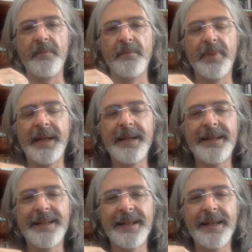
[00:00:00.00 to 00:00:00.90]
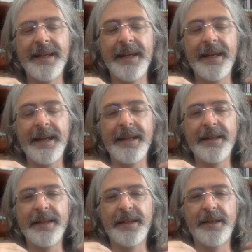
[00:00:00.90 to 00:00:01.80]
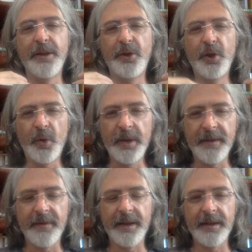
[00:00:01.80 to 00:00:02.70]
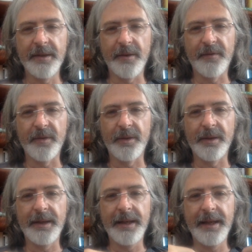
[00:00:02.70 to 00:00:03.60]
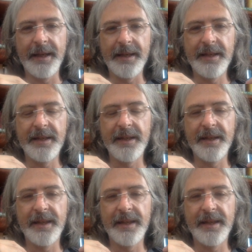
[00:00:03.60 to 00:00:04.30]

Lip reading: But it's the joy of this novel is